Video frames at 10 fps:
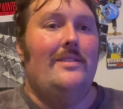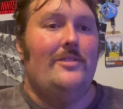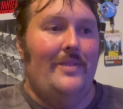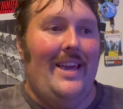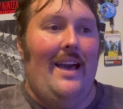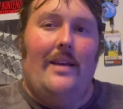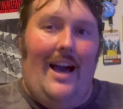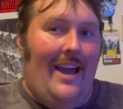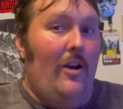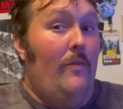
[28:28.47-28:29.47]
So yeah,
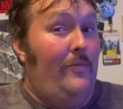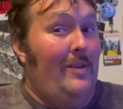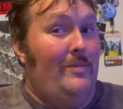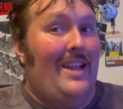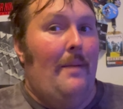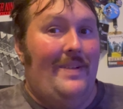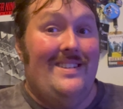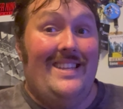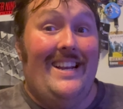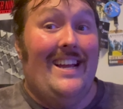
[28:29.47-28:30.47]
I hopefully will not be
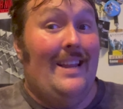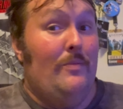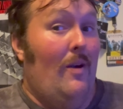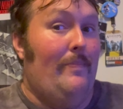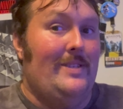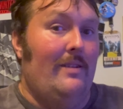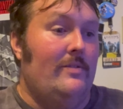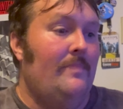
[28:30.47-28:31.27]
deleting any more episodes.